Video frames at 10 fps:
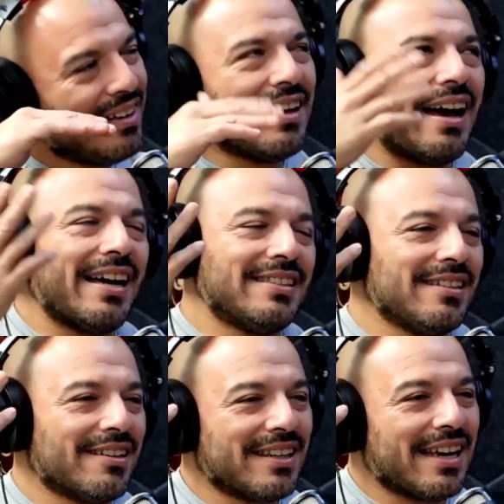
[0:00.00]
the
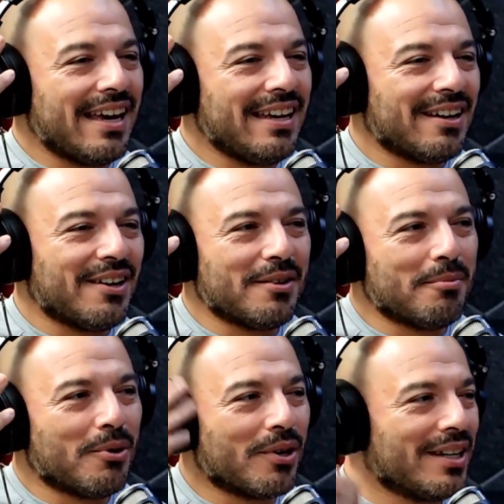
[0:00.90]
icing on the cake on
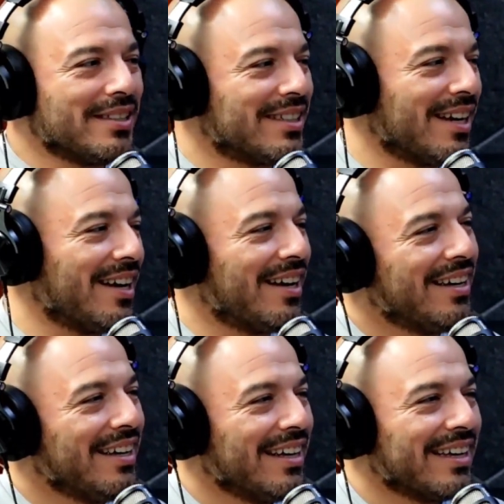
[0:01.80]
the mortgage uh,
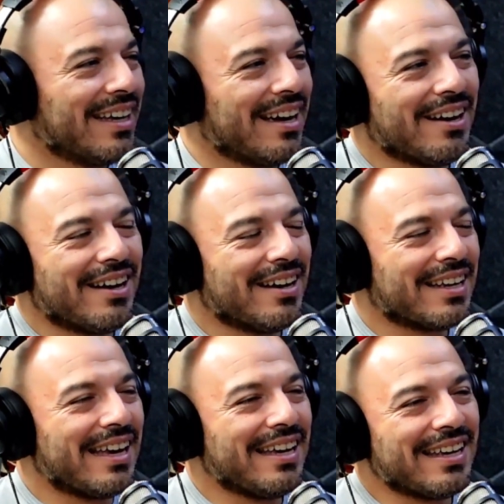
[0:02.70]
uh
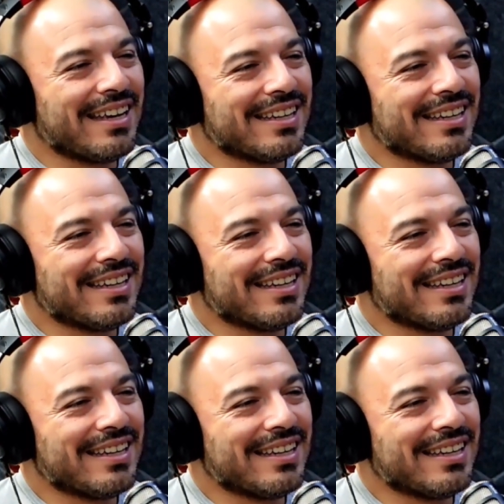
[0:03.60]
cake